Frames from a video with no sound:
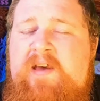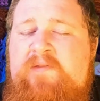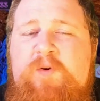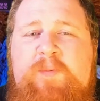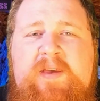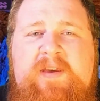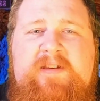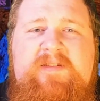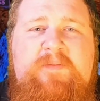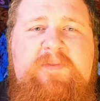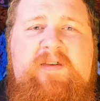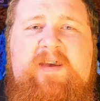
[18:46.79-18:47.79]
If you're playing against
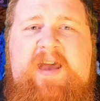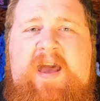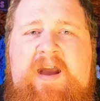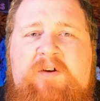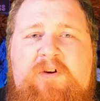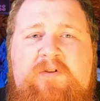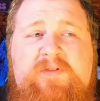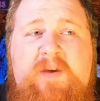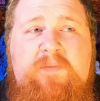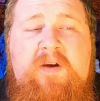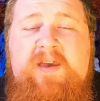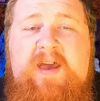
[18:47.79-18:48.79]
something like aggro, they
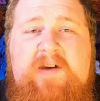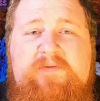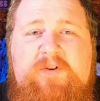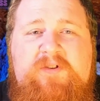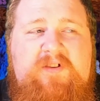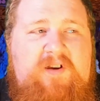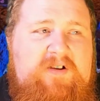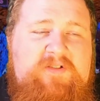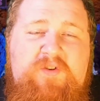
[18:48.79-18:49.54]
probably have no songs.